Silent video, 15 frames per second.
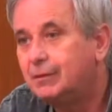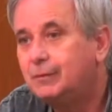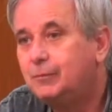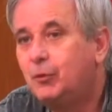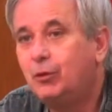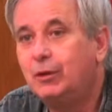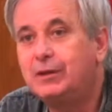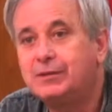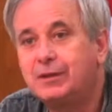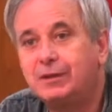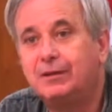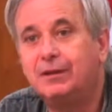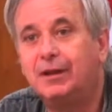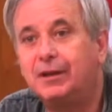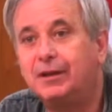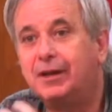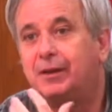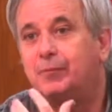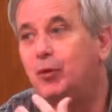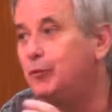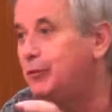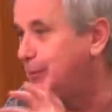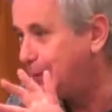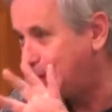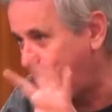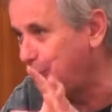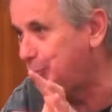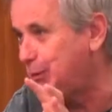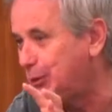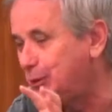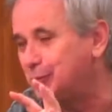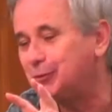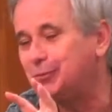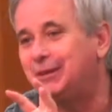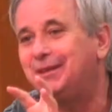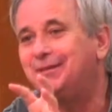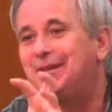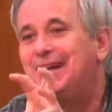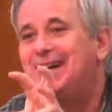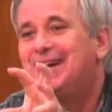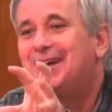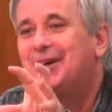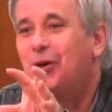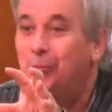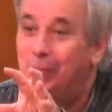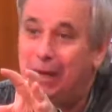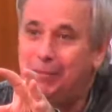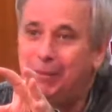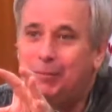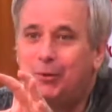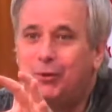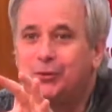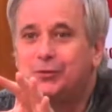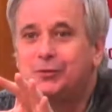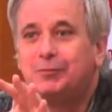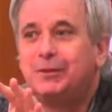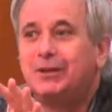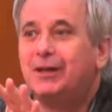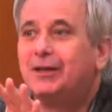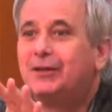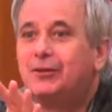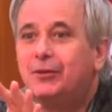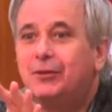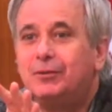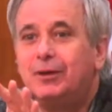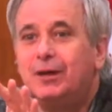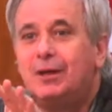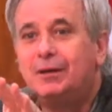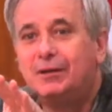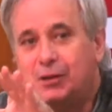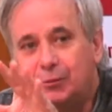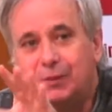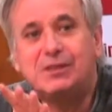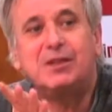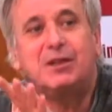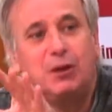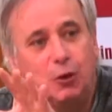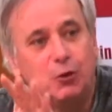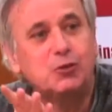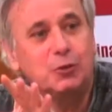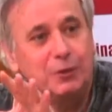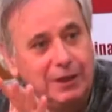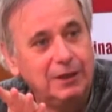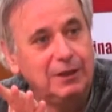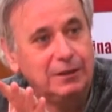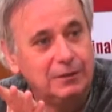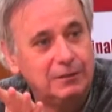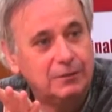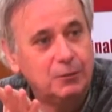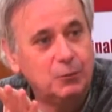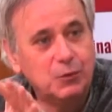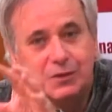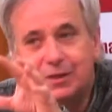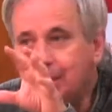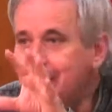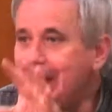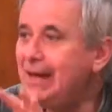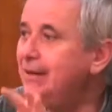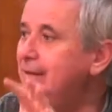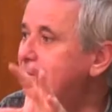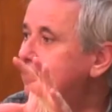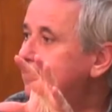more or less until I came over, but not because of me, or maybe because of me, I don't know, until recently also in England, was the main